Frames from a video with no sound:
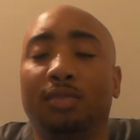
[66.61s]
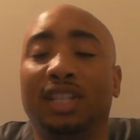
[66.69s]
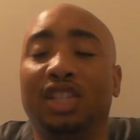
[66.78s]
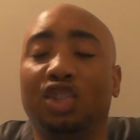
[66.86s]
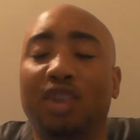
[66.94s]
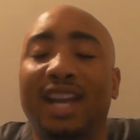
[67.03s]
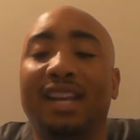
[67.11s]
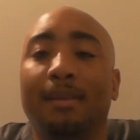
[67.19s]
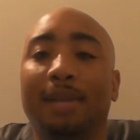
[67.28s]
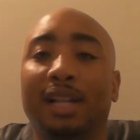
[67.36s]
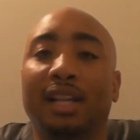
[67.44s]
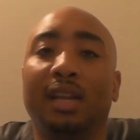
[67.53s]
his striking
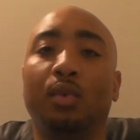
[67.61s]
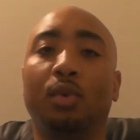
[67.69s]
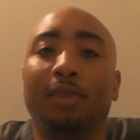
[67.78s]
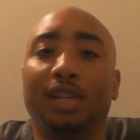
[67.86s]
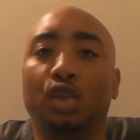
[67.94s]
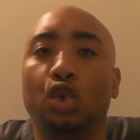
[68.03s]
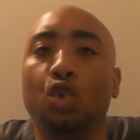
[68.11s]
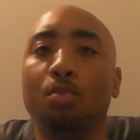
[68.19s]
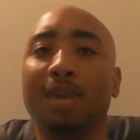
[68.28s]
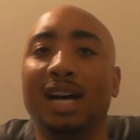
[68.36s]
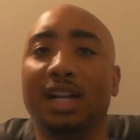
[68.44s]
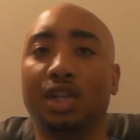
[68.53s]
ability will be too
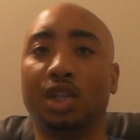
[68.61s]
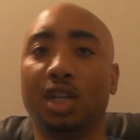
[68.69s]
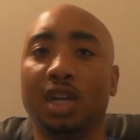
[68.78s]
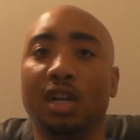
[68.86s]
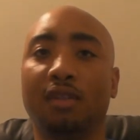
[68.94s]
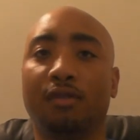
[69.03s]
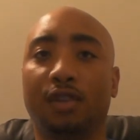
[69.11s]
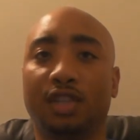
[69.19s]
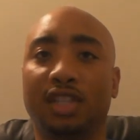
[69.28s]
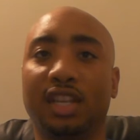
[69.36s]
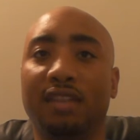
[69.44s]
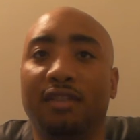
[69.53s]
much for
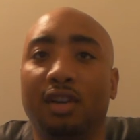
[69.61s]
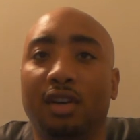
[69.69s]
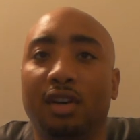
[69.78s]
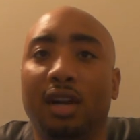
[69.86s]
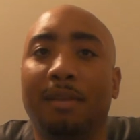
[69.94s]
Seaver.